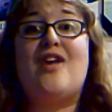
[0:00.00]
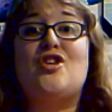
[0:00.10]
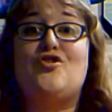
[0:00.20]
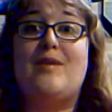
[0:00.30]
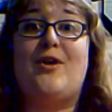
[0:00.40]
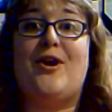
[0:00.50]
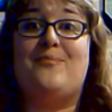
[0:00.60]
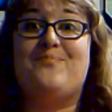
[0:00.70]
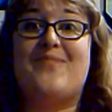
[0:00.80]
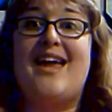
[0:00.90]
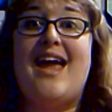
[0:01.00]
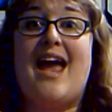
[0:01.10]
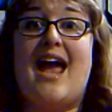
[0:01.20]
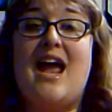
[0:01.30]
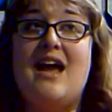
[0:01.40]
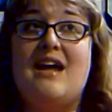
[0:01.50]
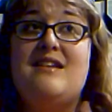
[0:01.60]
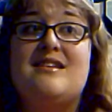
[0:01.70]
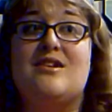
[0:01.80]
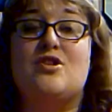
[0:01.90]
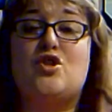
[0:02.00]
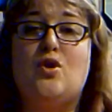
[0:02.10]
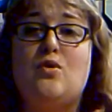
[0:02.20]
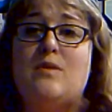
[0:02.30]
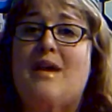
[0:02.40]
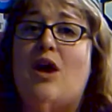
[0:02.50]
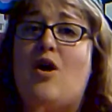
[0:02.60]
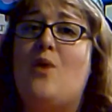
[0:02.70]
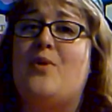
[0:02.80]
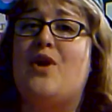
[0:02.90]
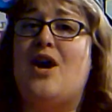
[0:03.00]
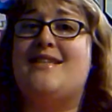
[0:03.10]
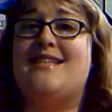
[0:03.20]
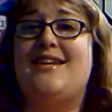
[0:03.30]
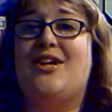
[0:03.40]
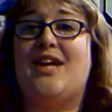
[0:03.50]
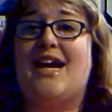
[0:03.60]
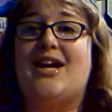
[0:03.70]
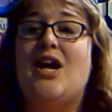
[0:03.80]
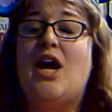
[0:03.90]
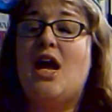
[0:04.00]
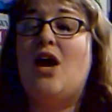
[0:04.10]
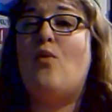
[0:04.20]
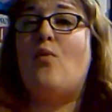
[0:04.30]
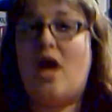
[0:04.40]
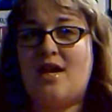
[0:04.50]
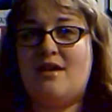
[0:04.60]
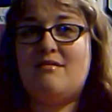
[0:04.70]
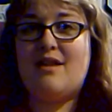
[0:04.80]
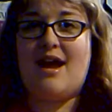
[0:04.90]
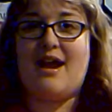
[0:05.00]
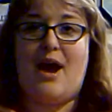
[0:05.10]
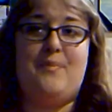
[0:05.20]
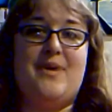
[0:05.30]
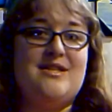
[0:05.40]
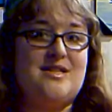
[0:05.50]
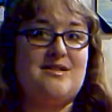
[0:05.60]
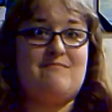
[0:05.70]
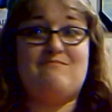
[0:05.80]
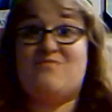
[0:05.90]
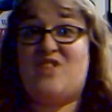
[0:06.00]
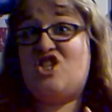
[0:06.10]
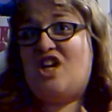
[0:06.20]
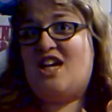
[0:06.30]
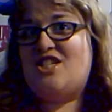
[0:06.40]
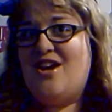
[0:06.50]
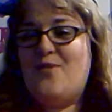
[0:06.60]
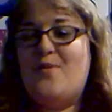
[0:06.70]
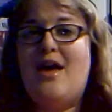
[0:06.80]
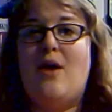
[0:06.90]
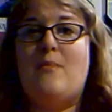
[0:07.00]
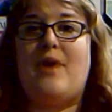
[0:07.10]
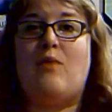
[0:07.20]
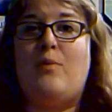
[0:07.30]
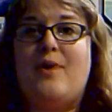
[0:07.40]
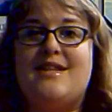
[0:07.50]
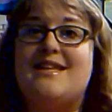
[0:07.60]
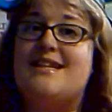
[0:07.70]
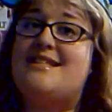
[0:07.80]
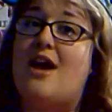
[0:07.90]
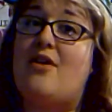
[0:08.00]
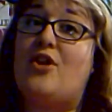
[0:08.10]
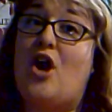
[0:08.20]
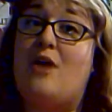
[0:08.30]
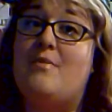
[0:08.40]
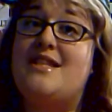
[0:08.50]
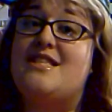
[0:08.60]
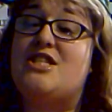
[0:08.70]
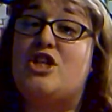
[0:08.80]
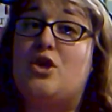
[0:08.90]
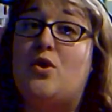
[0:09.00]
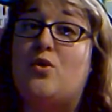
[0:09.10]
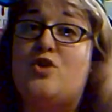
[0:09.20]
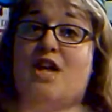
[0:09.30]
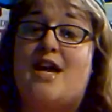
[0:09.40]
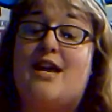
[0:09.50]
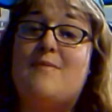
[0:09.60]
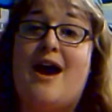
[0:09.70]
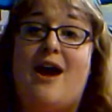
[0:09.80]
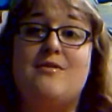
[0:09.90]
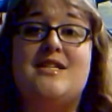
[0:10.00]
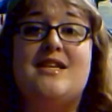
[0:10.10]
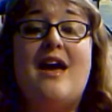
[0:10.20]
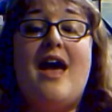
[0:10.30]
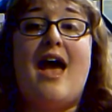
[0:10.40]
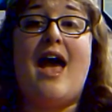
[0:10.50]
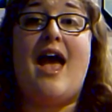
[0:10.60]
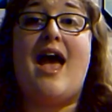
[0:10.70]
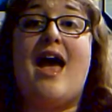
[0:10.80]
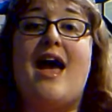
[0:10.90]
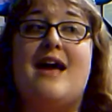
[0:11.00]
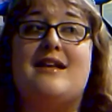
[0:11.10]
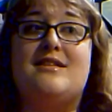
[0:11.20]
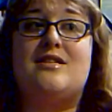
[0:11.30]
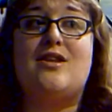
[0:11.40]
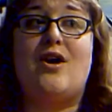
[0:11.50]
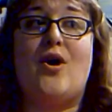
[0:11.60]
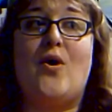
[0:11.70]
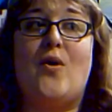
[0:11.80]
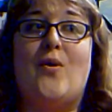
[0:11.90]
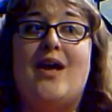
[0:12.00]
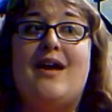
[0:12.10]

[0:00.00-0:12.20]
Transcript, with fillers: streamer. And soon to be, a hopeful content creator when that happens let you guys know. But I will put his links down in the comments to check him out. And so,